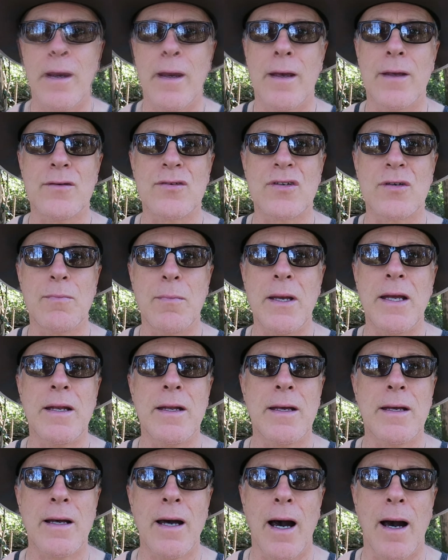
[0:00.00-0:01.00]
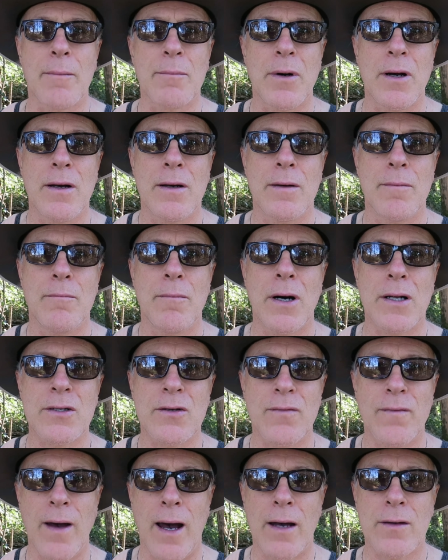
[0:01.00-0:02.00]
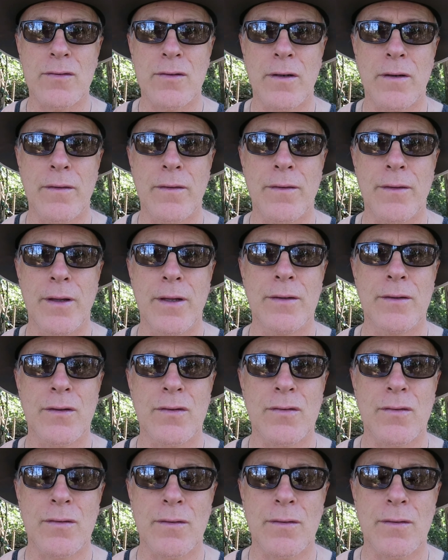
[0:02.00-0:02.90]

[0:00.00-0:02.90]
is speeding up much faster than,